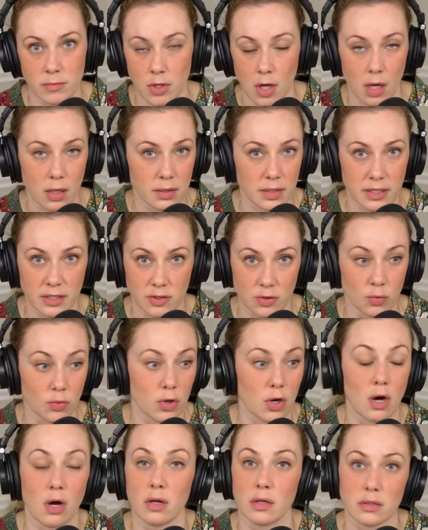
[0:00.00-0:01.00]
not like, don't
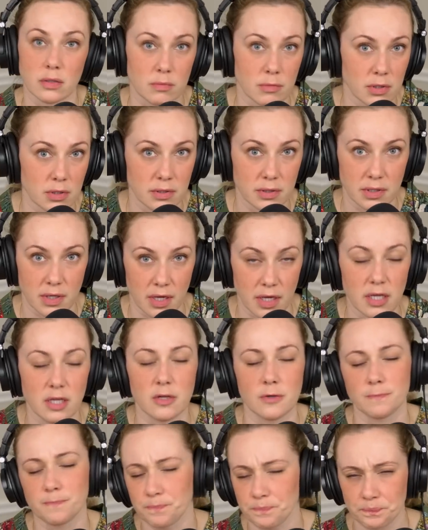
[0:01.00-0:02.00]
call in the middle of the night, you
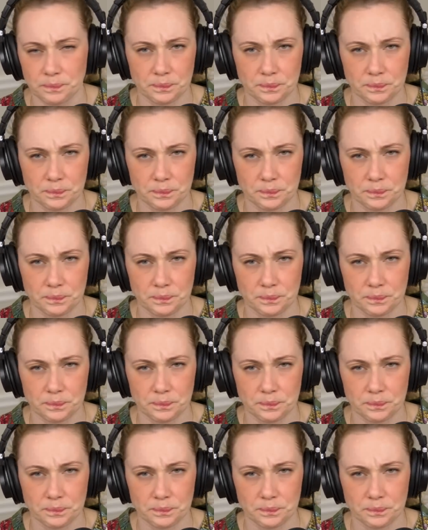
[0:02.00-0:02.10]
know.